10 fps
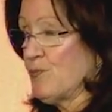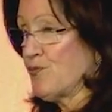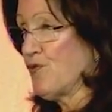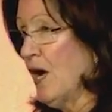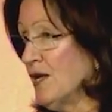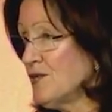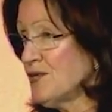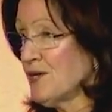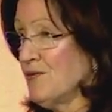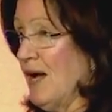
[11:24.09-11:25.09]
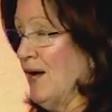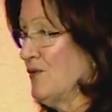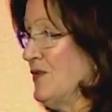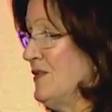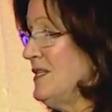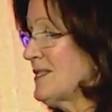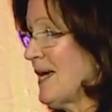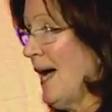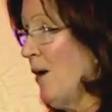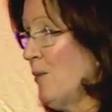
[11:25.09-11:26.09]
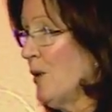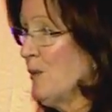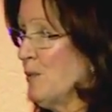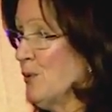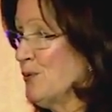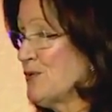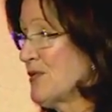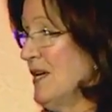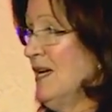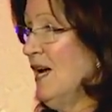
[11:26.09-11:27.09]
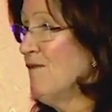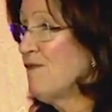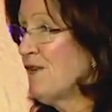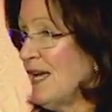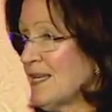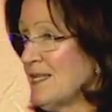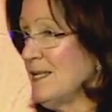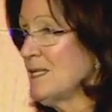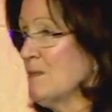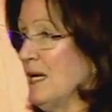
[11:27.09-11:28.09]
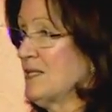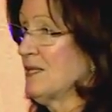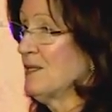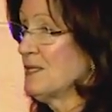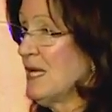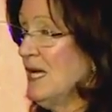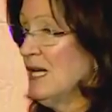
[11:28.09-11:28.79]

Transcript: prancing around in these cowboy boots and flexing his muscles.